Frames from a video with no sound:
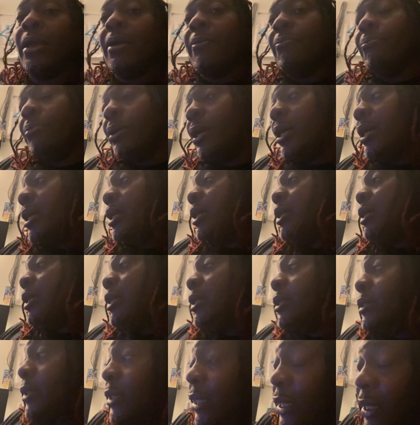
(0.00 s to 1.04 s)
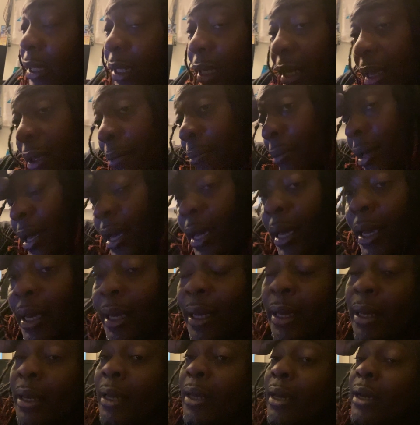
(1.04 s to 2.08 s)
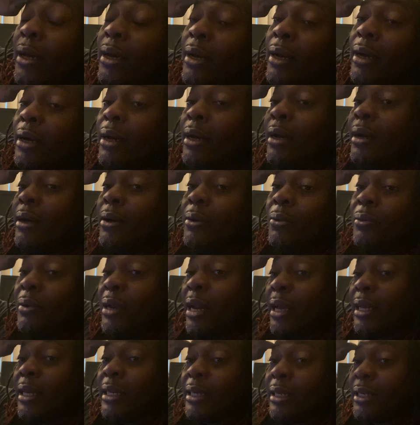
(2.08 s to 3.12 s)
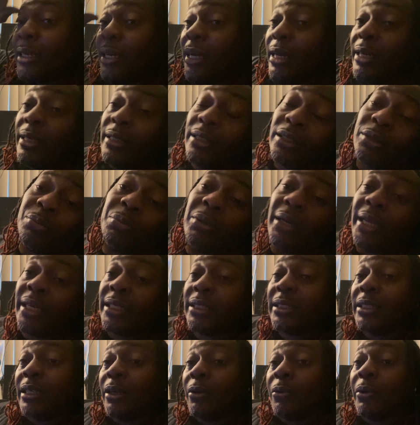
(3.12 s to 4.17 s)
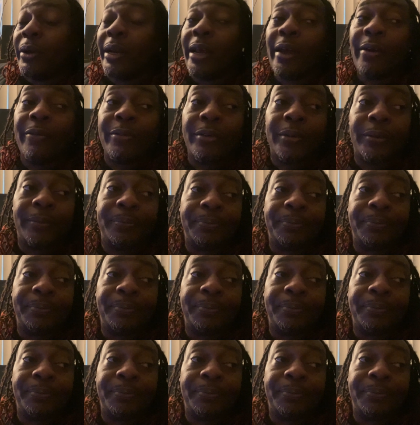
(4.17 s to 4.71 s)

But until then, man, when I get to cutting this plexi or whatever,